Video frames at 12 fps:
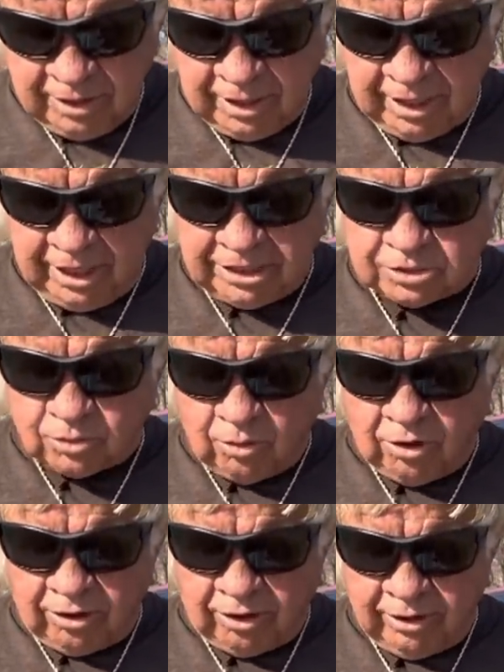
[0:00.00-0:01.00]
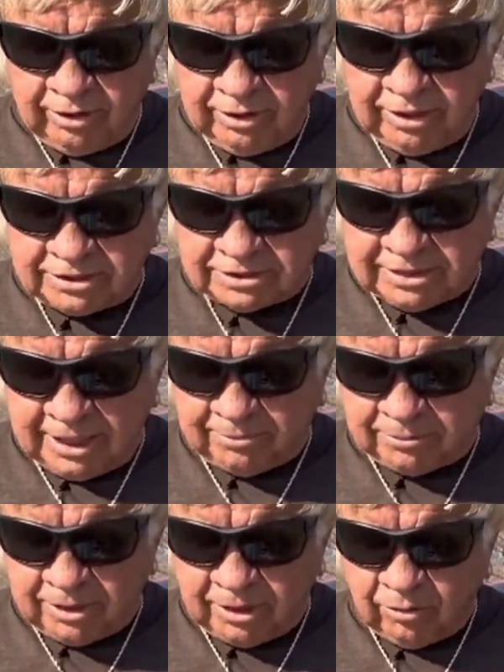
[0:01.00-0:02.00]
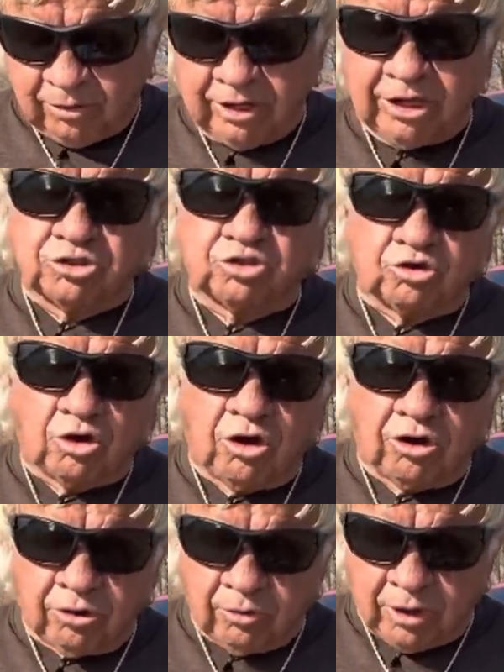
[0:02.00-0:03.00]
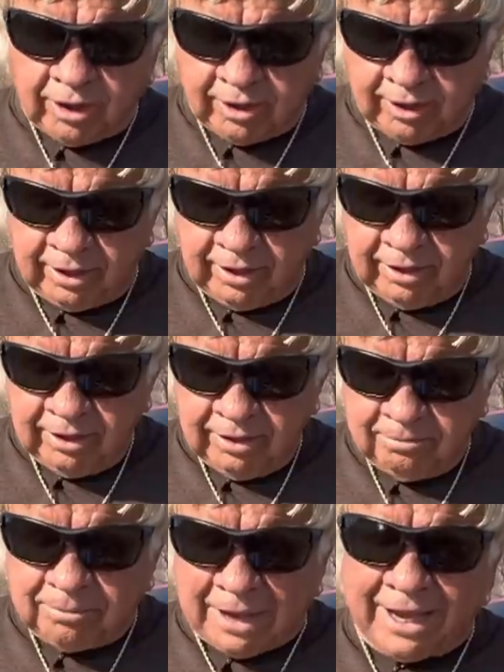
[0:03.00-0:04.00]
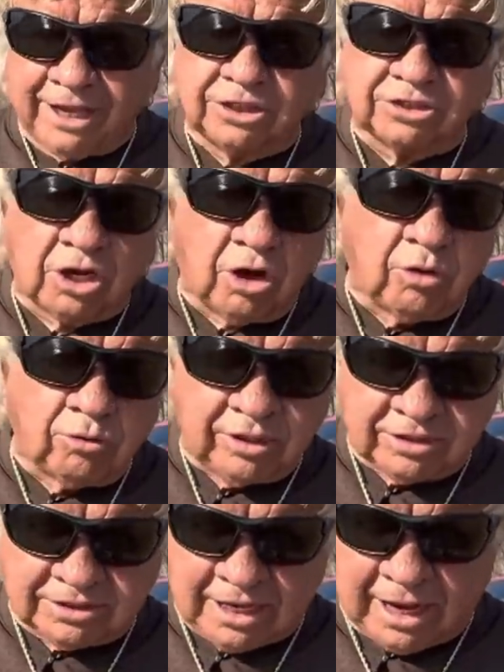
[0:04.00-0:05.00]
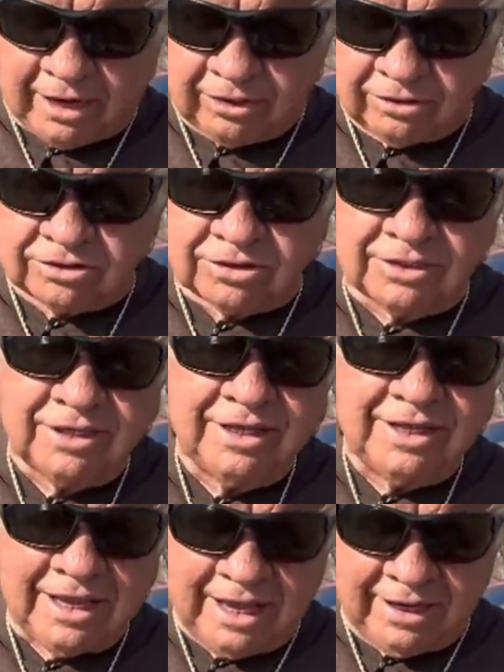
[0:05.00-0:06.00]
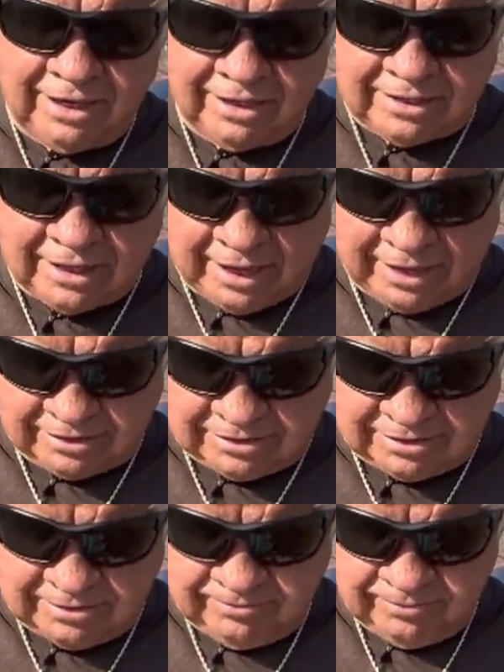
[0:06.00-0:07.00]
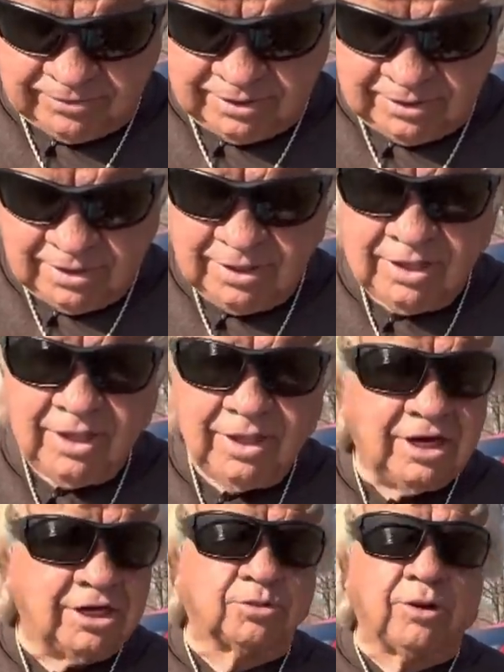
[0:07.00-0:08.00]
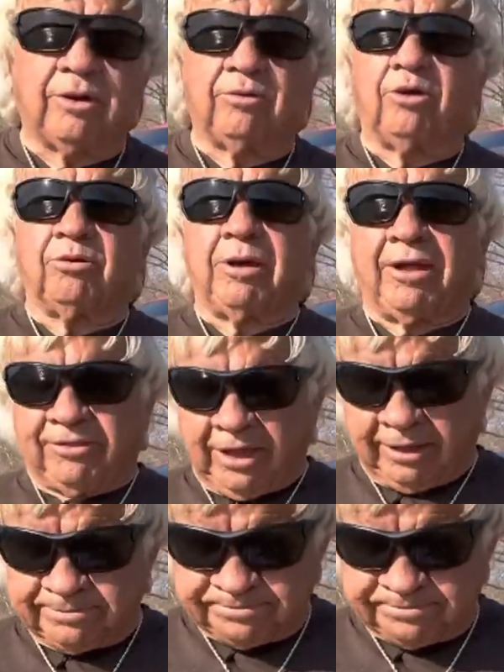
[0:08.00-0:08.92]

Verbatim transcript: Each one is tempted when he is drawn away by his own desires and enticed. Here's what I wrote about that.